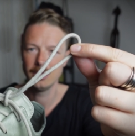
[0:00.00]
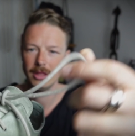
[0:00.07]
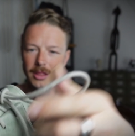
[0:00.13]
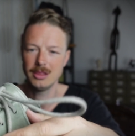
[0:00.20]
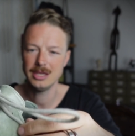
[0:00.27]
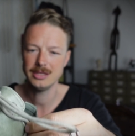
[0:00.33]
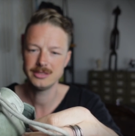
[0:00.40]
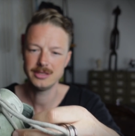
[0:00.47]

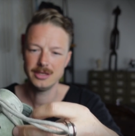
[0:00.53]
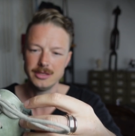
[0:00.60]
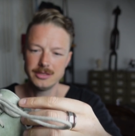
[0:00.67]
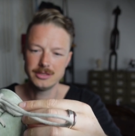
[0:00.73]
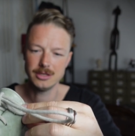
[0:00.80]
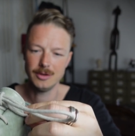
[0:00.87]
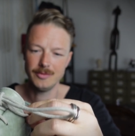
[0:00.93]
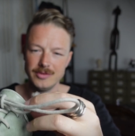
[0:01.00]

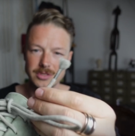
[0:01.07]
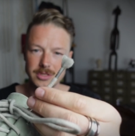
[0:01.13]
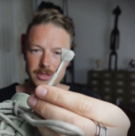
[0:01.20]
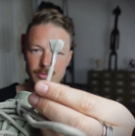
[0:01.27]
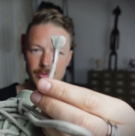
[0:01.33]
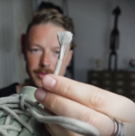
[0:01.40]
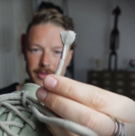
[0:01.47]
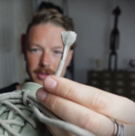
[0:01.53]
laces, obviously
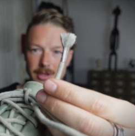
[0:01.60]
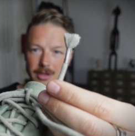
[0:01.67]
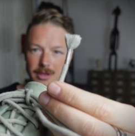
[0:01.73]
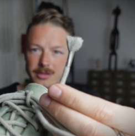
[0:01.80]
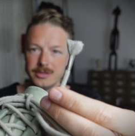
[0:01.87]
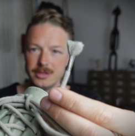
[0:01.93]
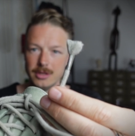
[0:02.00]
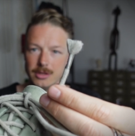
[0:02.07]
with the
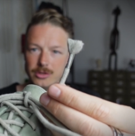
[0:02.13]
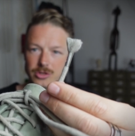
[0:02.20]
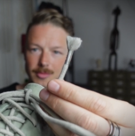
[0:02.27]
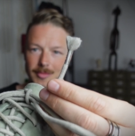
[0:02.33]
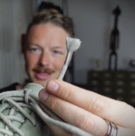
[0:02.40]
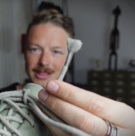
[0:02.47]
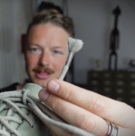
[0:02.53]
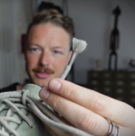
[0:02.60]
signature
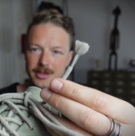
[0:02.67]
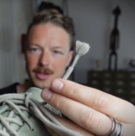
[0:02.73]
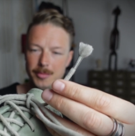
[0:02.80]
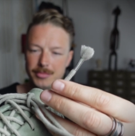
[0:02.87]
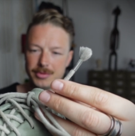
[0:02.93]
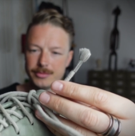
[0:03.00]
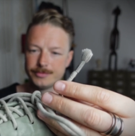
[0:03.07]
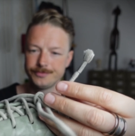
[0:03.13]
metal
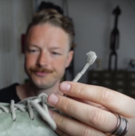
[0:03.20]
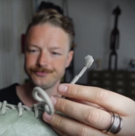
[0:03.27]
tip.